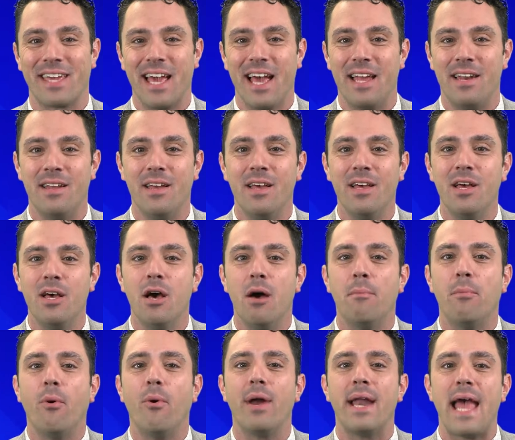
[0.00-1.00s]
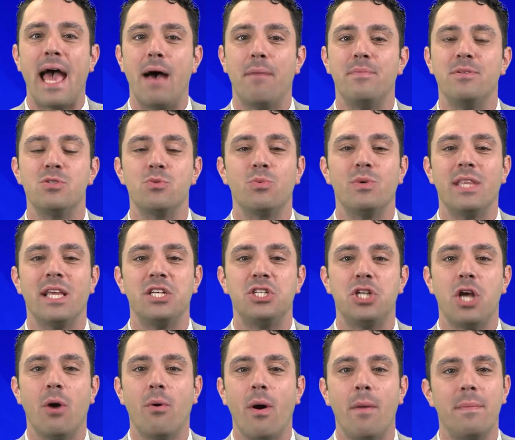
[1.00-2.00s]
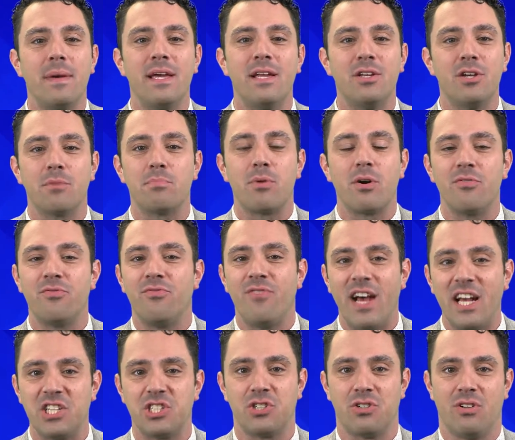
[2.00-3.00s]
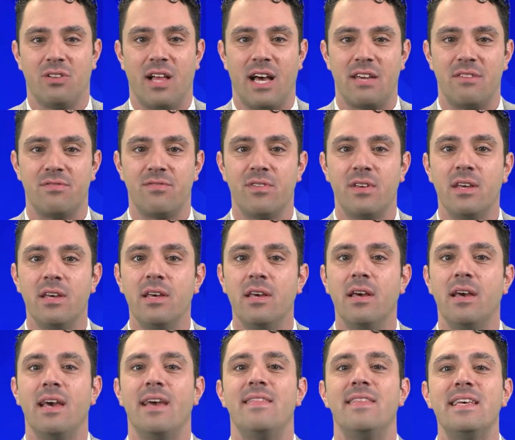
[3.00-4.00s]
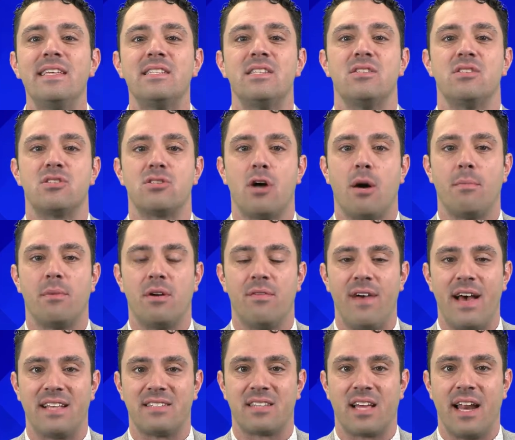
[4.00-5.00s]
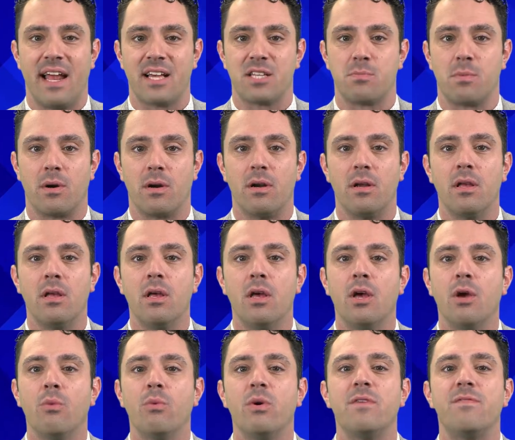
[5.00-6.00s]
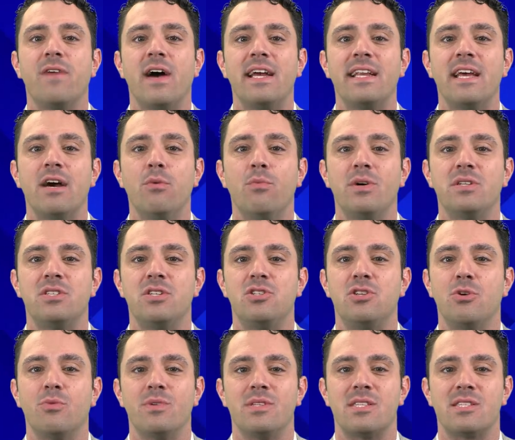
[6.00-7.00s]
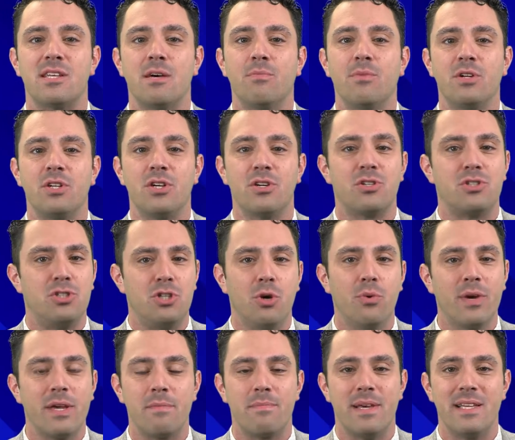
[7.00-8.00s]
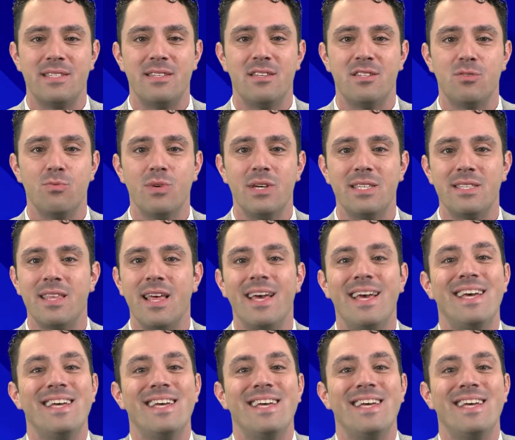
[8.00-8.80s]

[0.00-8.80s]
again. But what happens when they show up in your professional life? In this installment of Ask an Expert, we find out what to do when someone you're doing business with